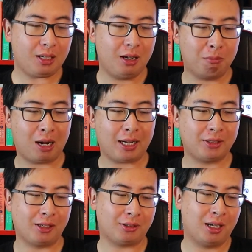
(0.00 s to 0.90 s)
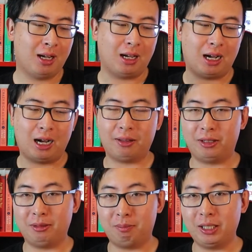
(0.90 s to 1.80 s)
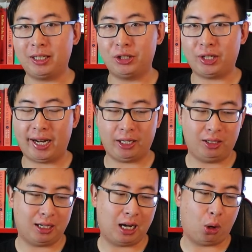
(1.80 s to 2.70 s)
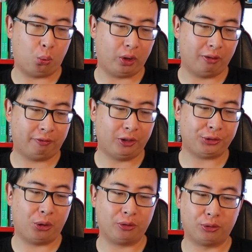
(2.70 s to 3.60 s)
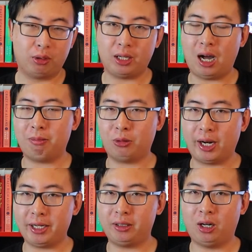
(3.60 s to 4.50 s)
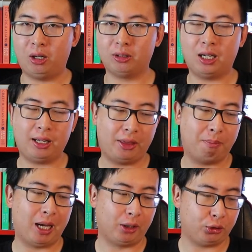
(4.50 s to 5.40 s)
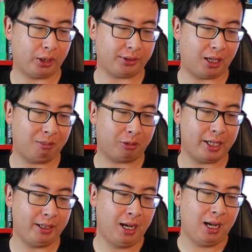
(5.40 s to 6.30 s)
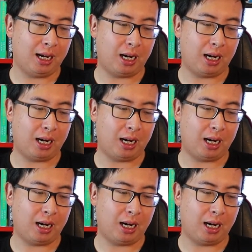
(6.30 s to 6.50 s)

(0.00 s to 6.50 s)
In practice, uh, the beacon chain uh, will first go through an upgrade called the Bellatrix upgrade,